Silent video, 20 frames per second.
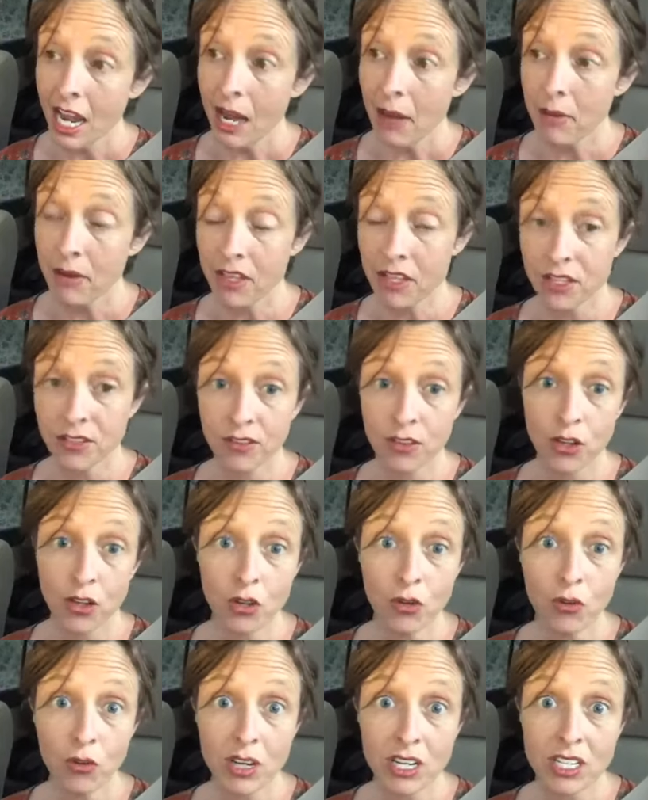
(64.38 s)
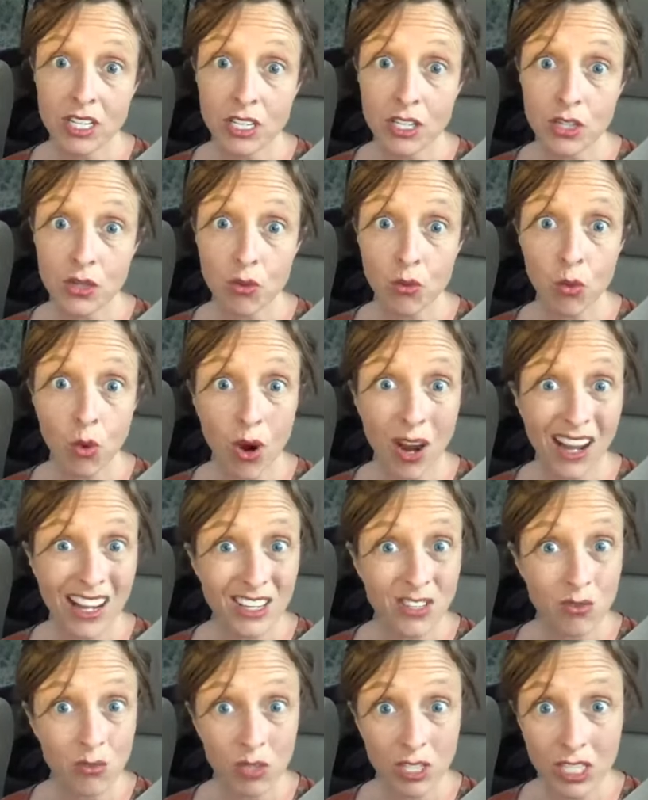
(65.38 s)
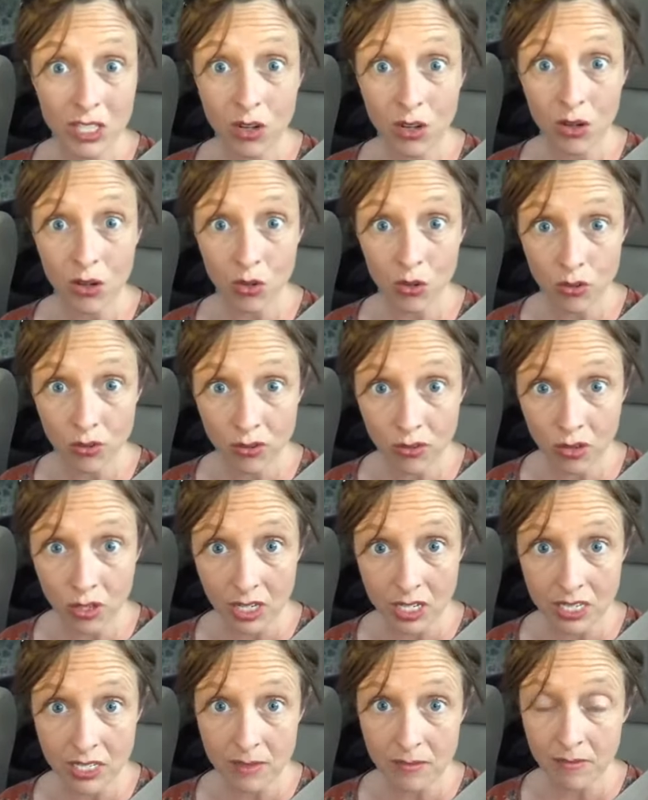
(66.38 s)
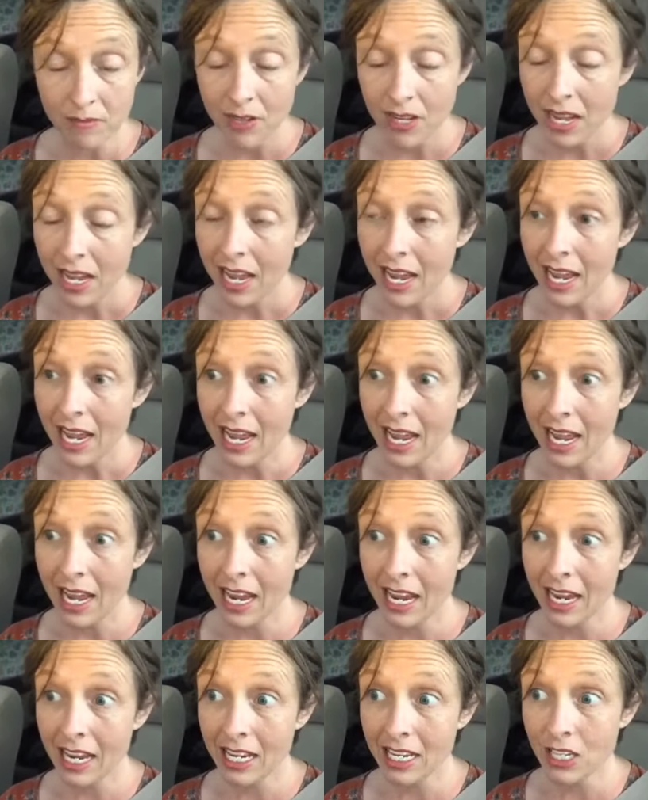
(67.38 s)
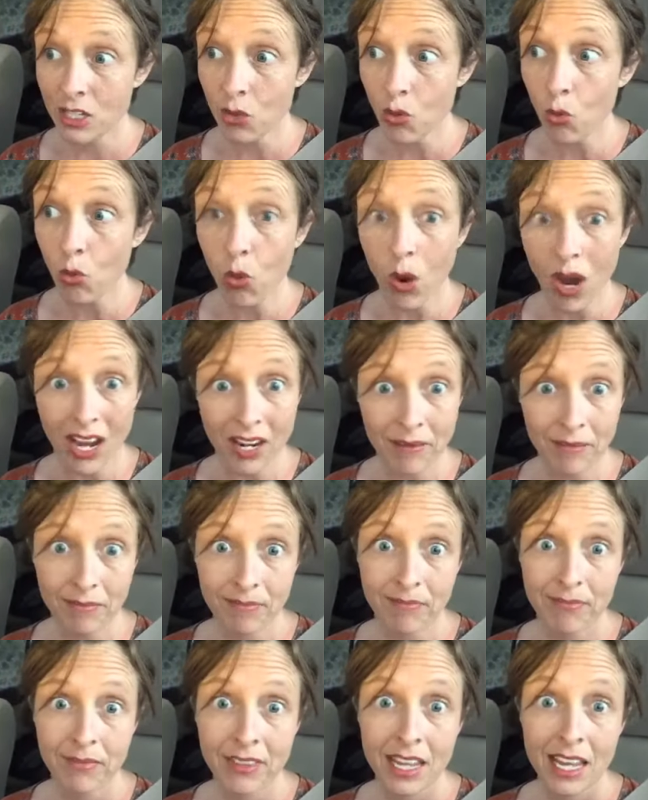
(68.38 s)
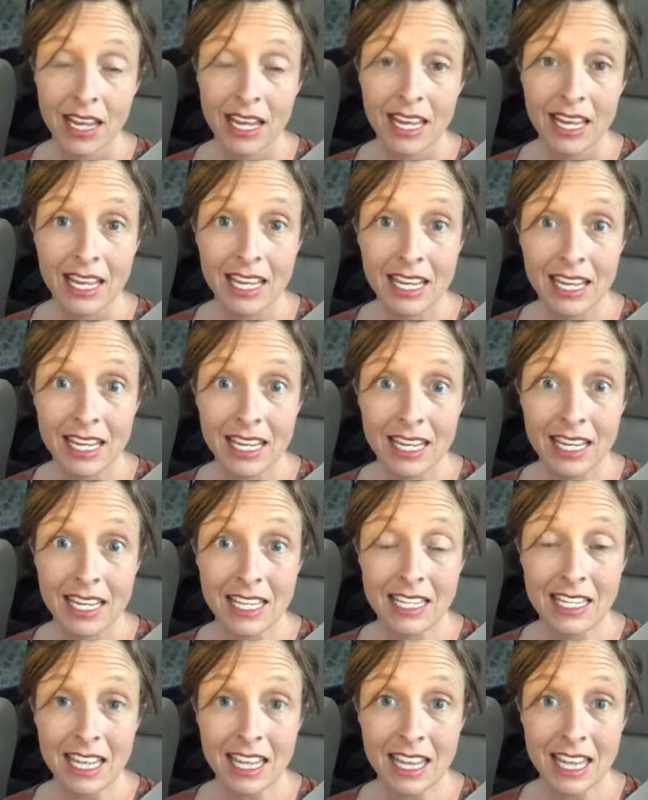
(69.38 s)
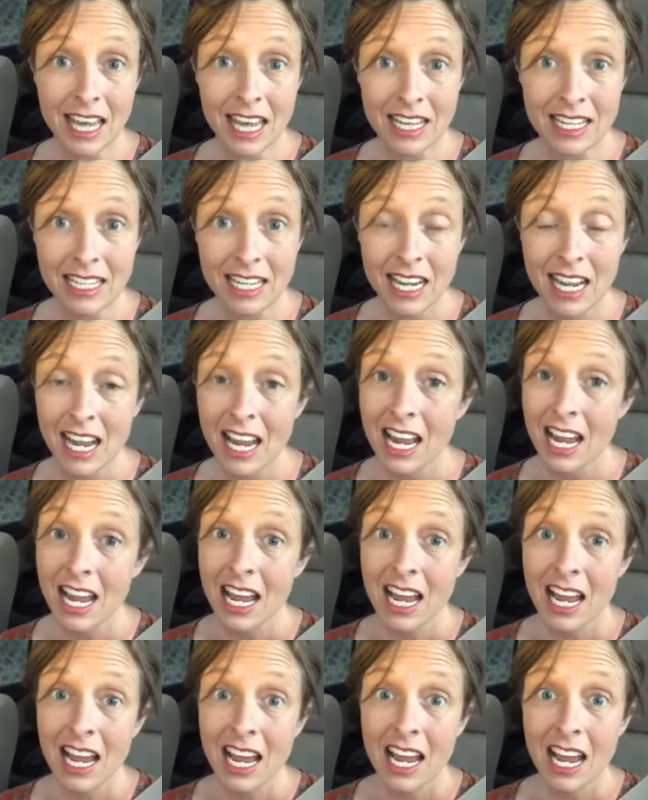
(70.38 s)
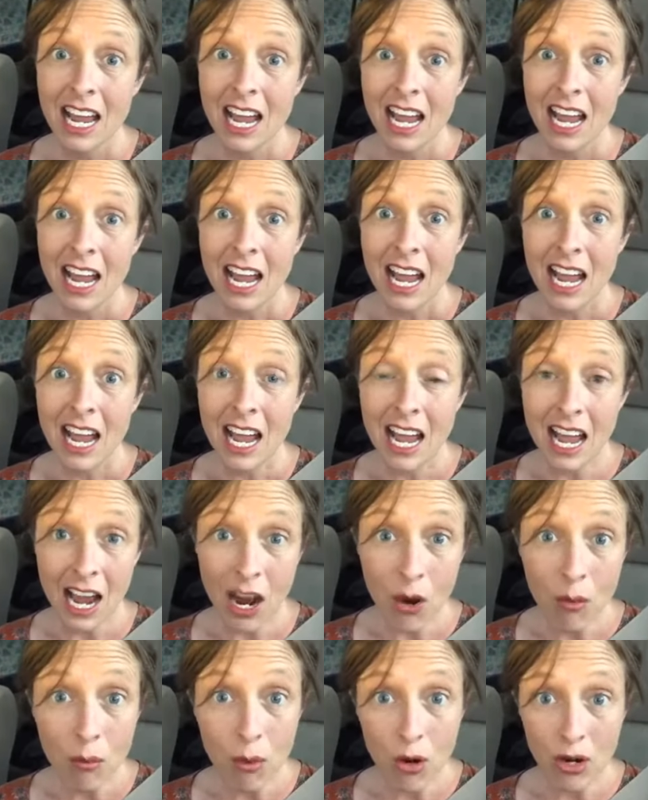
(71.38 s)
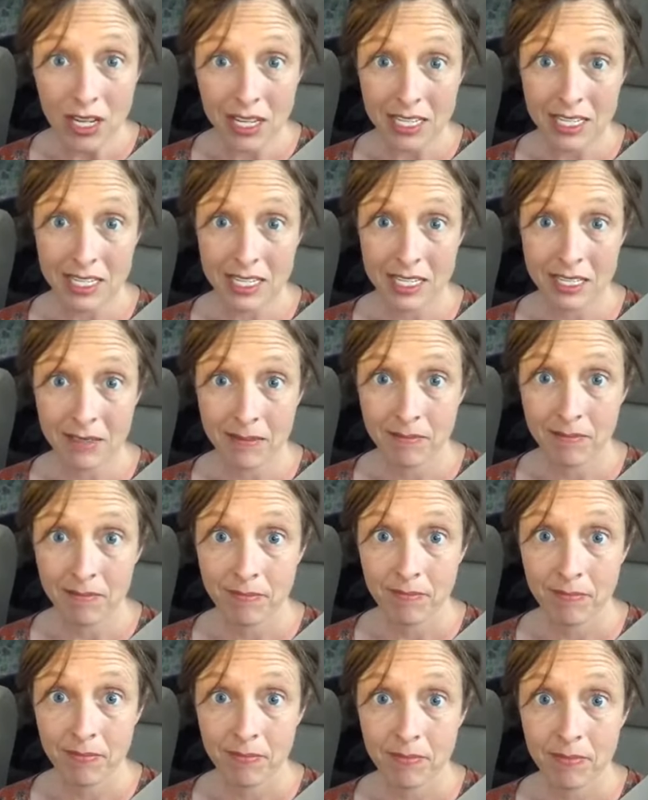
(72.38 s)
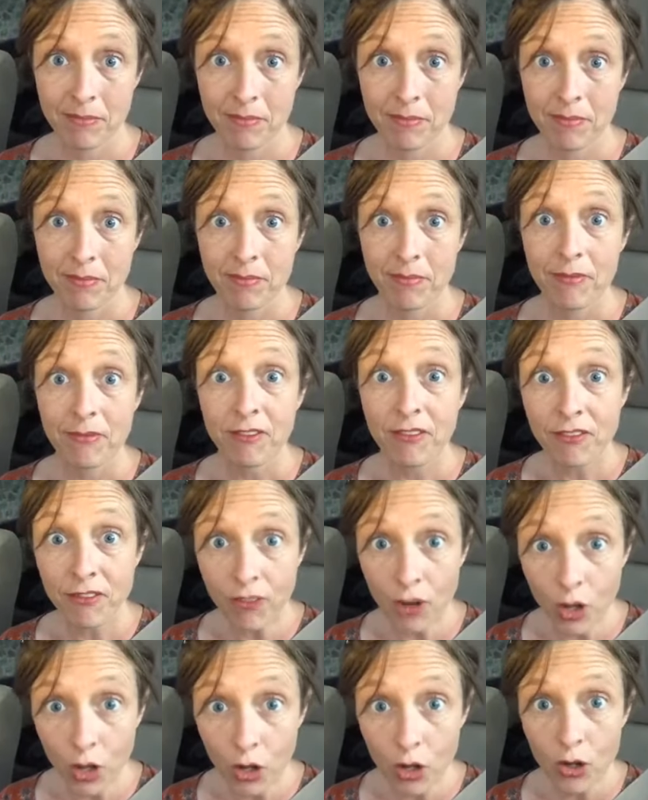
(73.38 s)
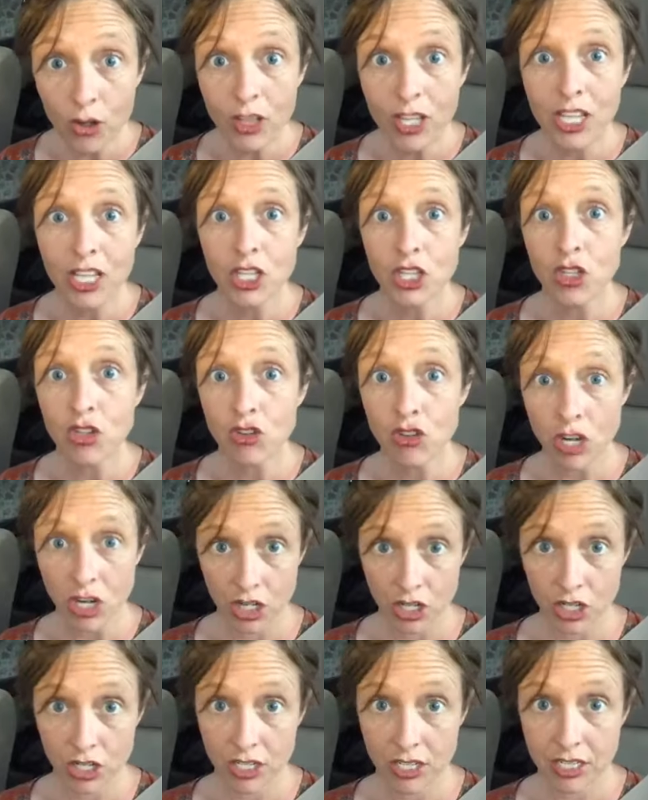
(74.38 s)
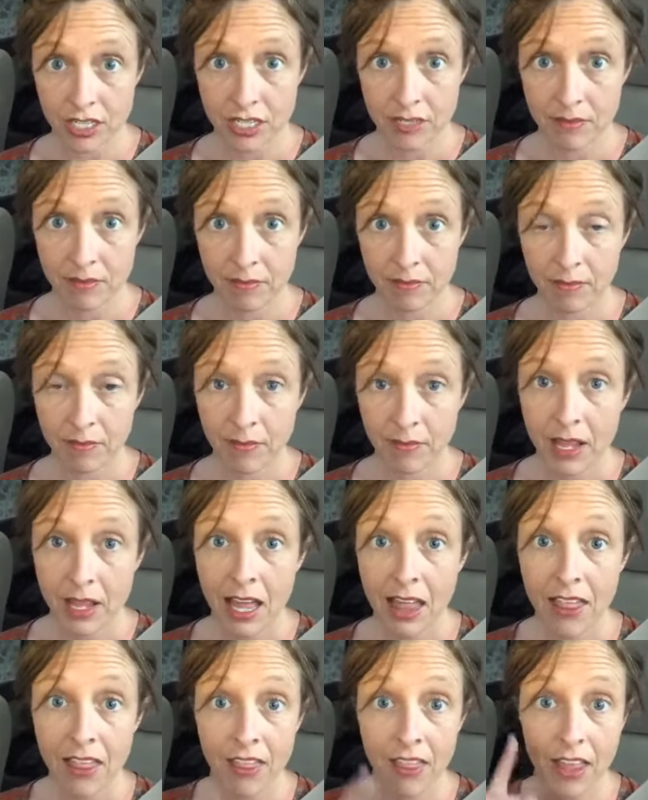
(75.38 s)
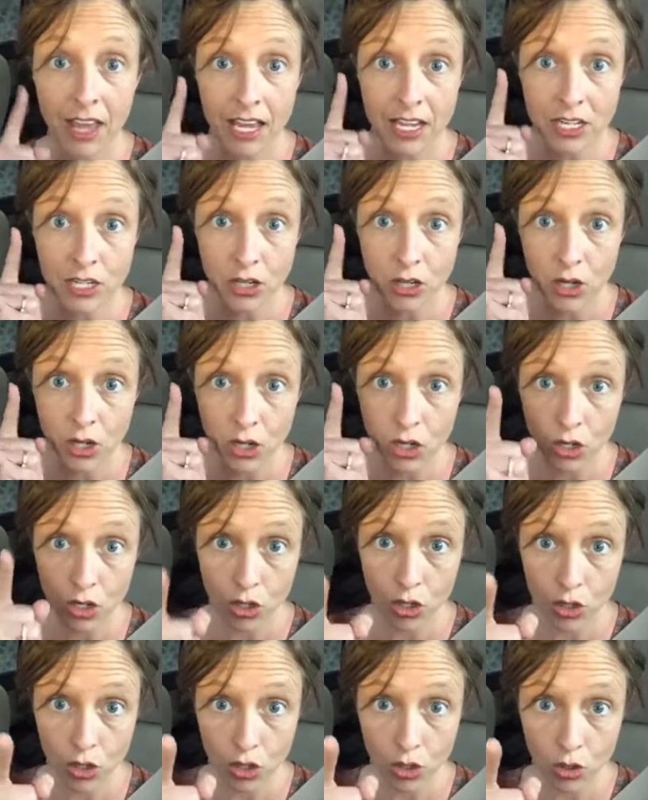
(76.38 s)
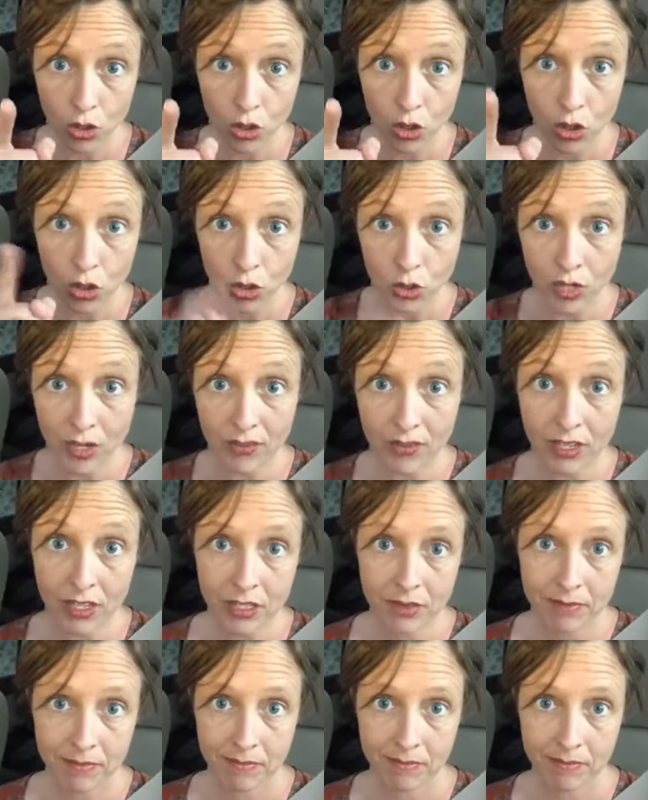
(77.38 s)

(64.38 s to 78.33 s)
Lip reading: But there's a few reasons why it's really not good for us. And one is that our bodies follow the instructions that you give it.